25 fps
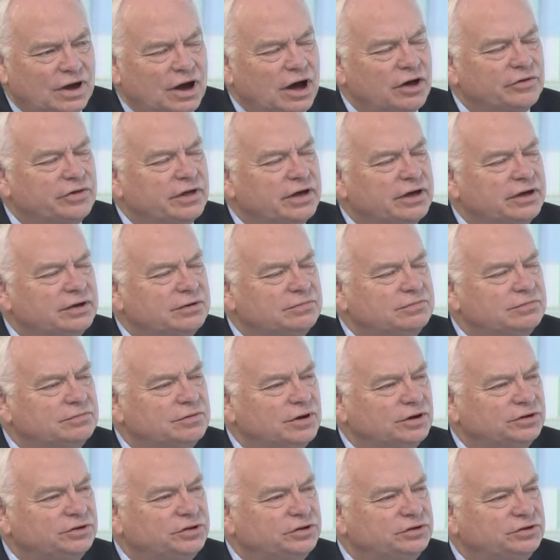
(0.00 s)
Are they
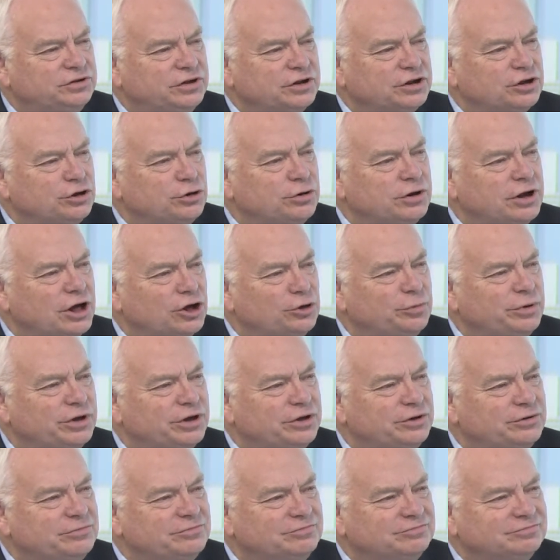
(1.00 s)
assisting you and
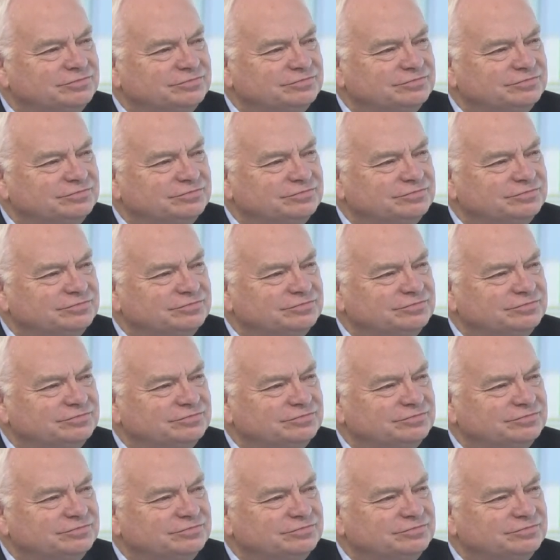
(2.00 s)
helping you?